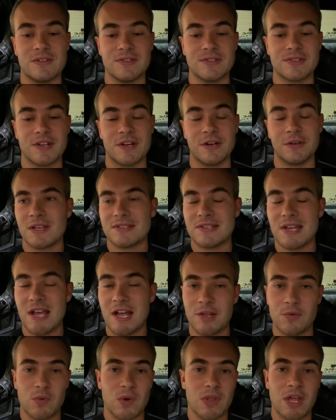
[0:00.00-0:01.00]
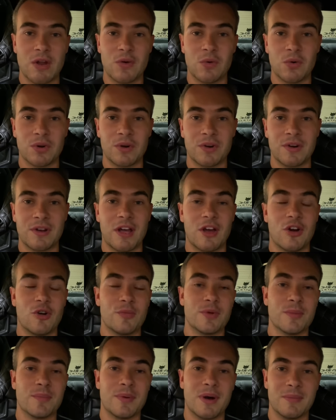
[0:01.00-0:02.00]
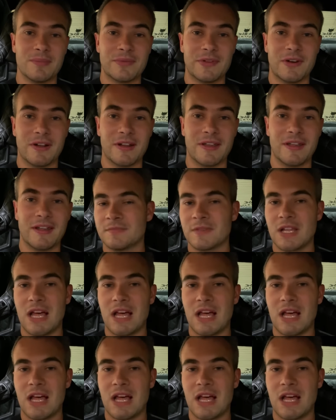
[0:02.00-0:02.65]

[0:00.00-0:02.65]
So to anyone that ordered, I hope you're pumped on it.